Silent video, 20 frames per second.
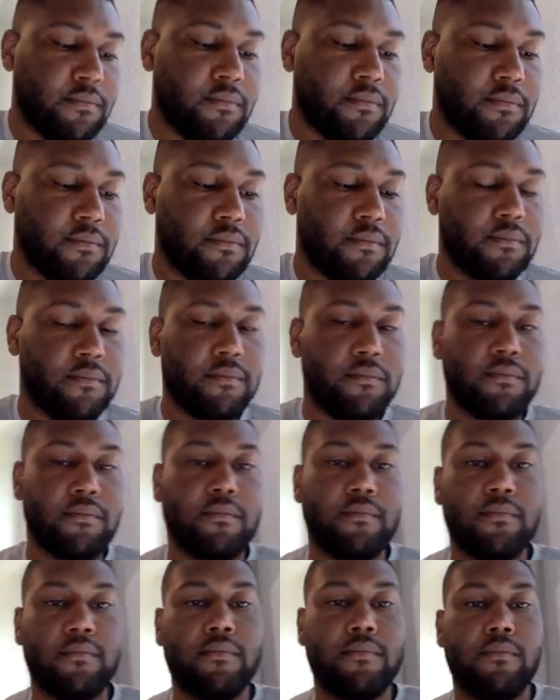
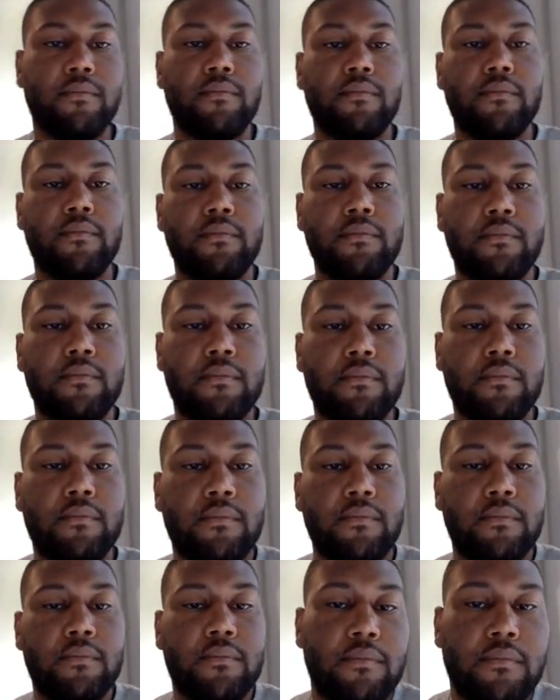
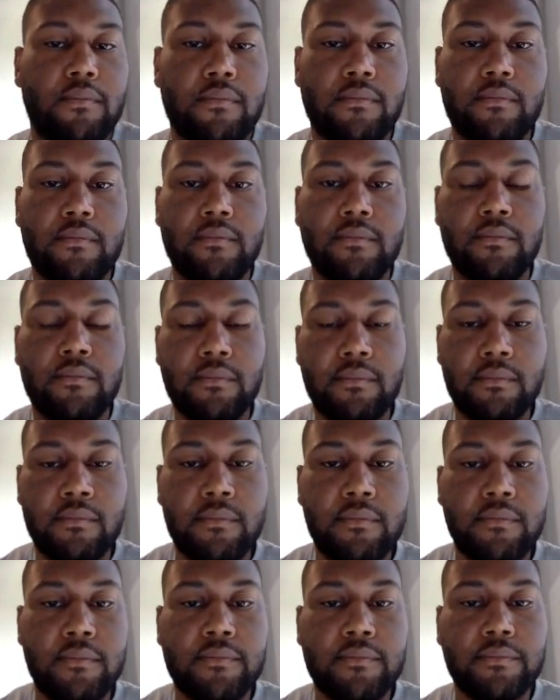
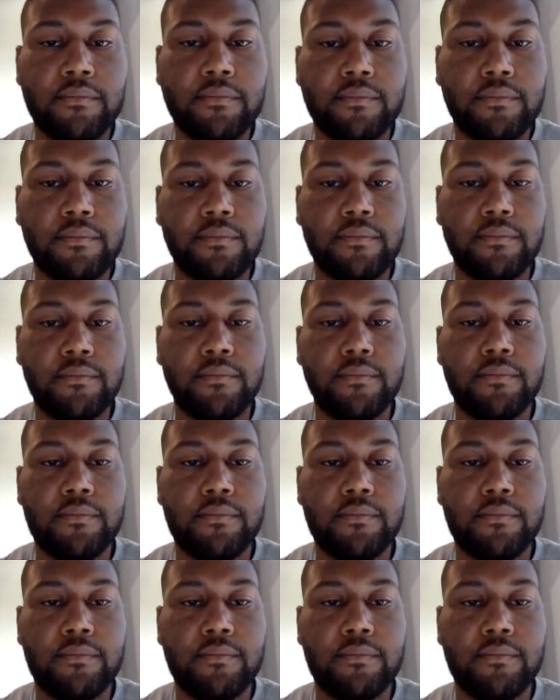(silent)